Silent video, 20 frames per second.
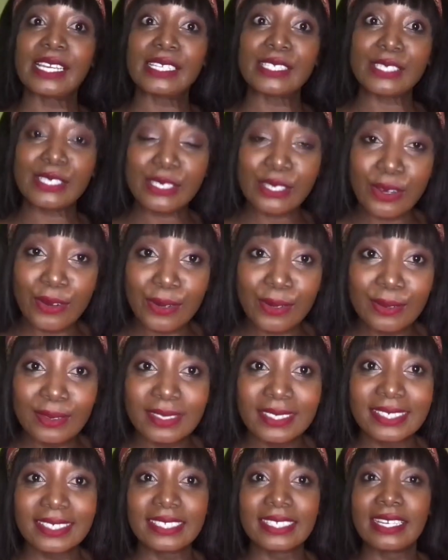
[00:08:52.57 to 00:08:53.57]
So
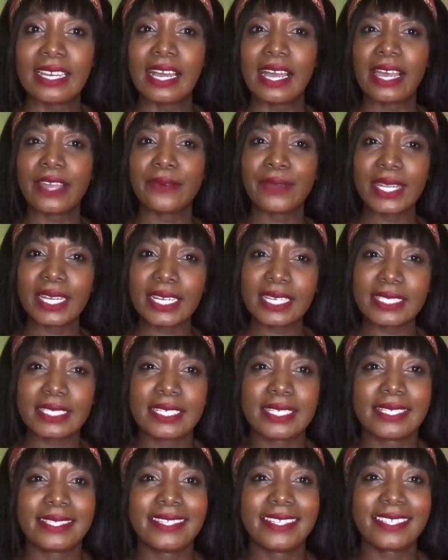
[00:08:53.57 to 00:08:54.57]
I realized
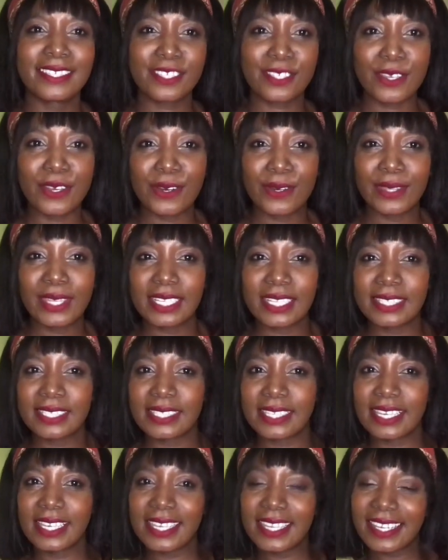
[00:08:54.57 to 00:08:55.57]
there's this girl
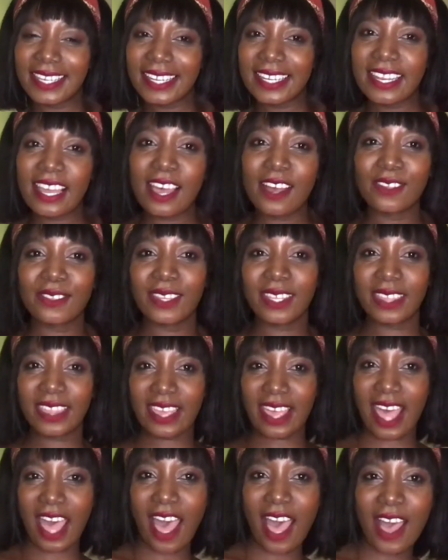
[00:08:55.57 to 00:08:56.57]
that's in and out of
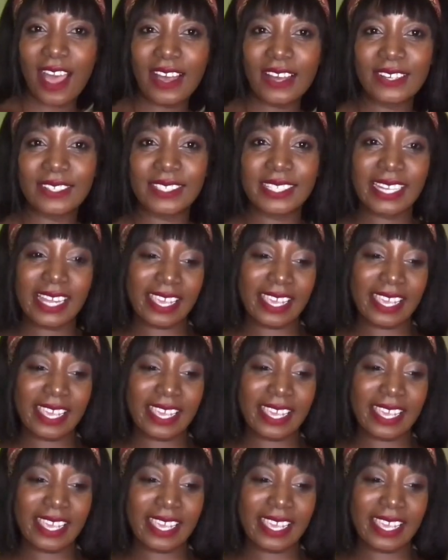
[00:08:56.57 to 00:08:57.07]
the house,